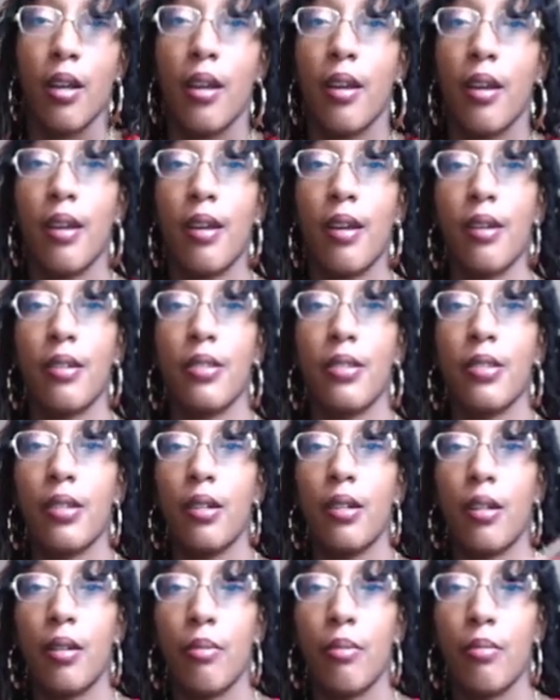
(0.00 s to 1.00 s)
And
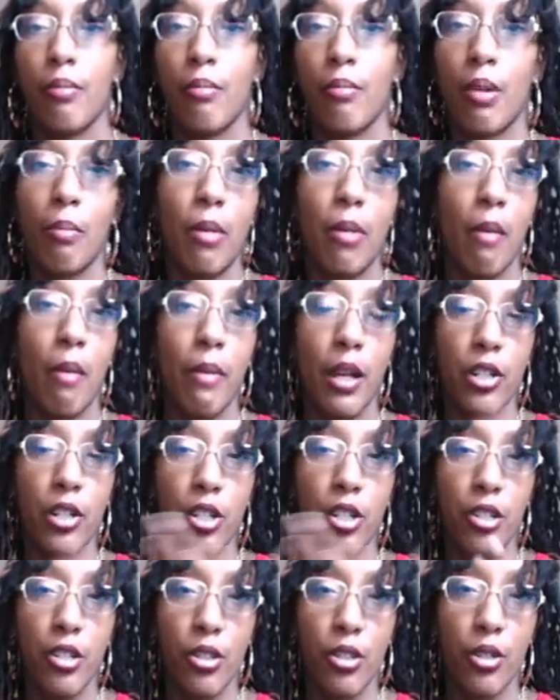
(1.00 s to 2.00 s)
um, my mom
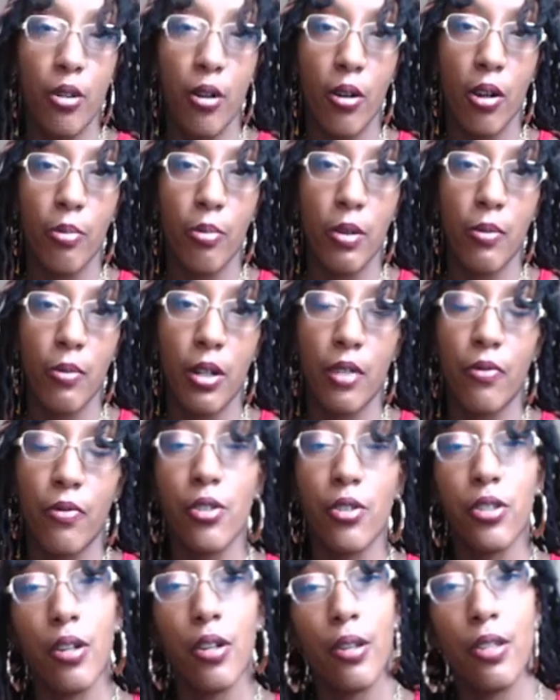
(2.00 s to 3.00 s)
actually just called me when I
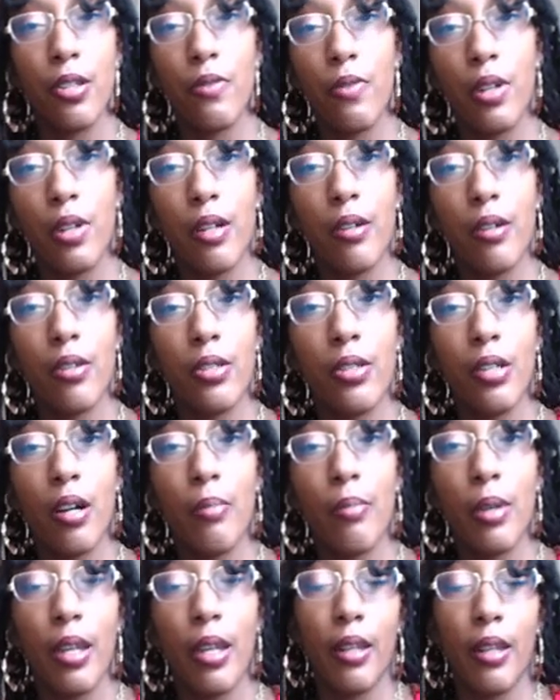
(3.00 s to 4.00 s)
first started this video to tell
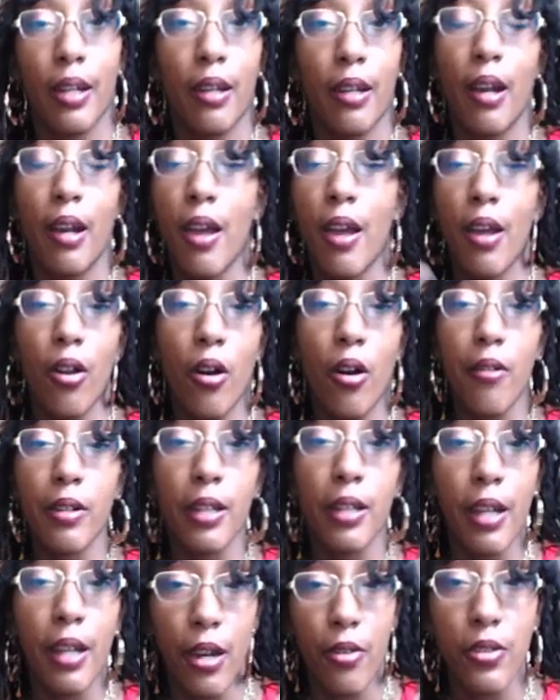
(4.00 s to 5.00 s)
me, like, I had
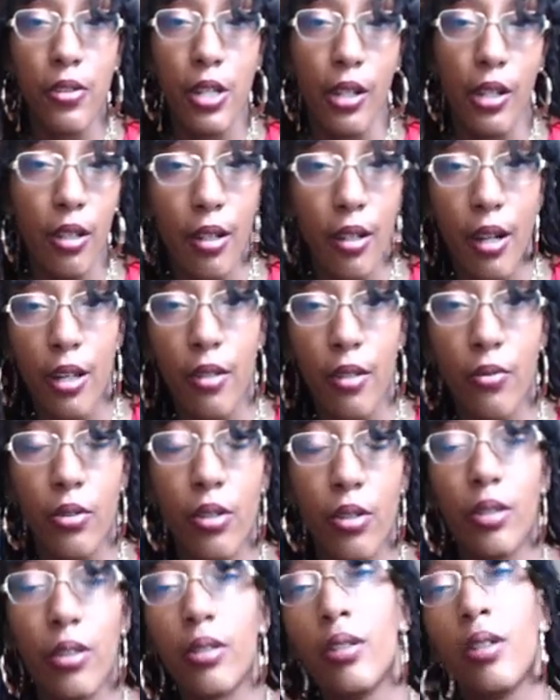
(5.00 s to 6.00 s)
already had her taking olive
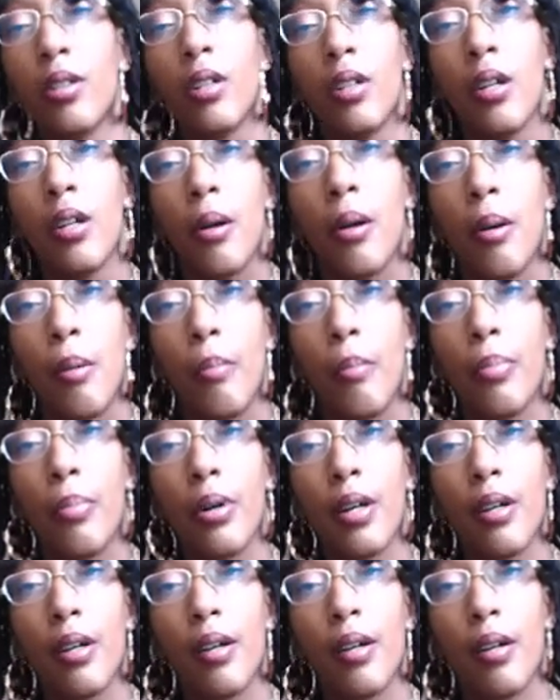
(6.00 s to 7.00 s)
oil,
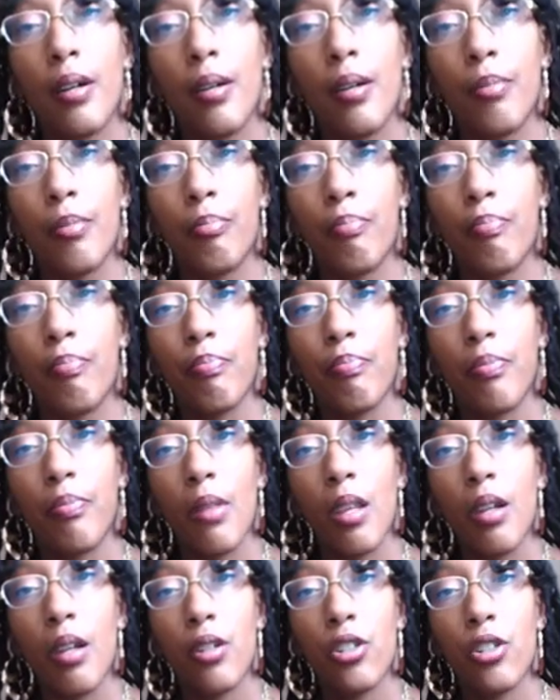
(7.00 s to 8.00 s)
but um,
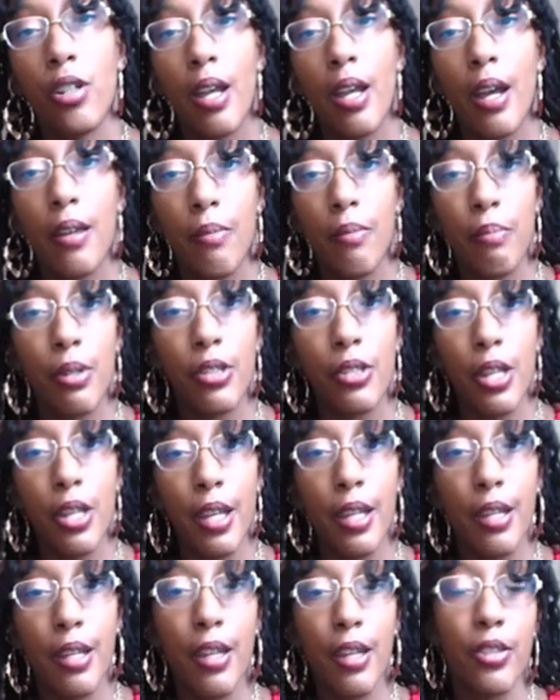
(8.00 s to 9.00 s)
she hadn't been
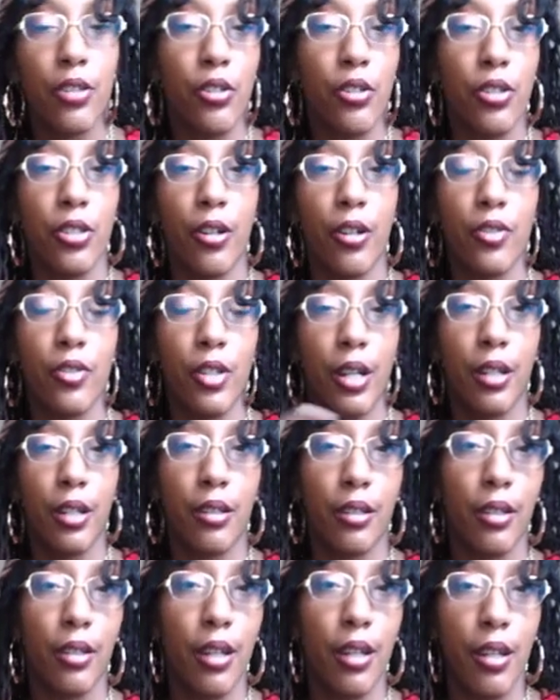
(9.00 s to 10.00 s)
taking it, so she started taking
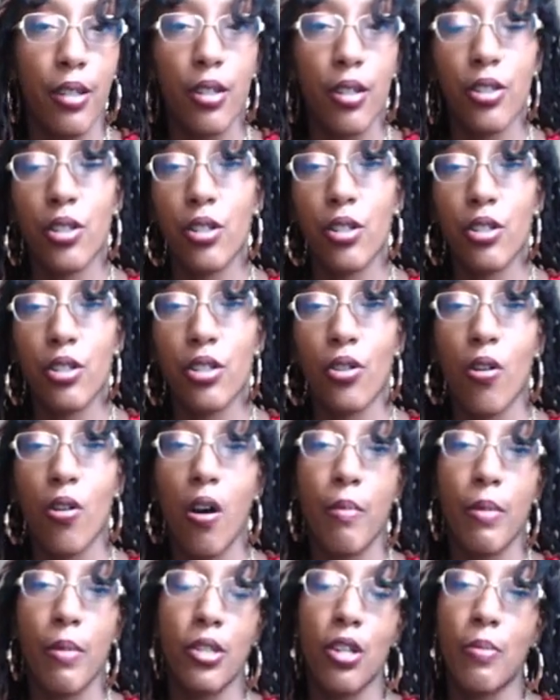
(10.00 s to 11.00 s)
it again. And she just
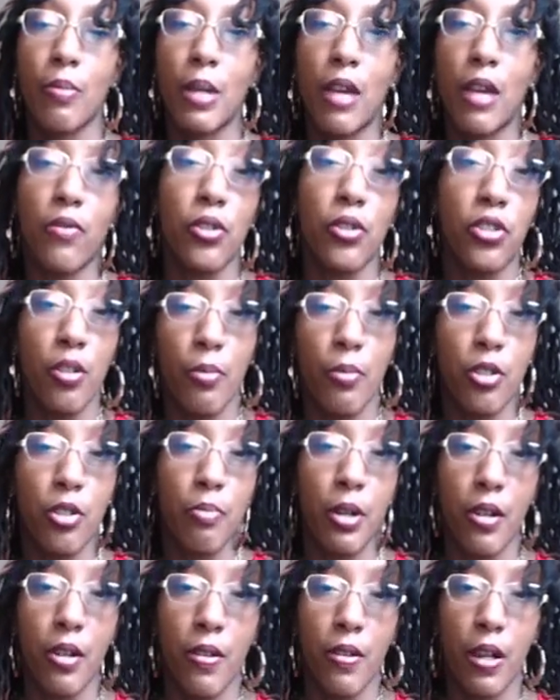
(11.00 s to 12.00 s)
called me to tell me, I feel so much
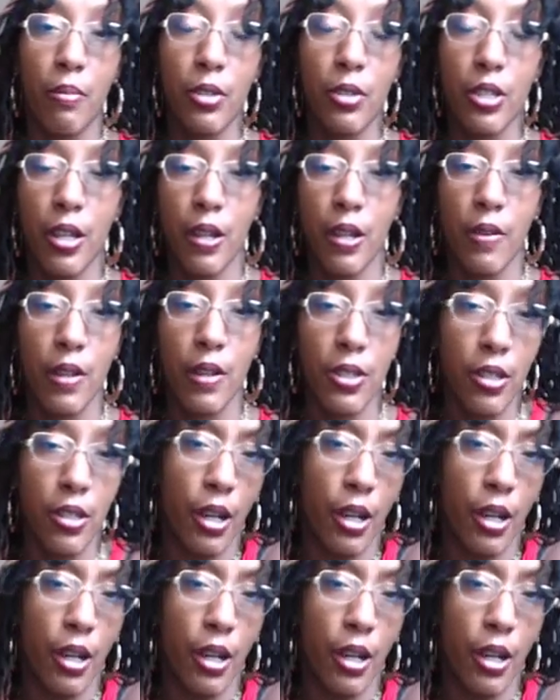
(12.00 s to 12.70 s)
better that I've been taking this.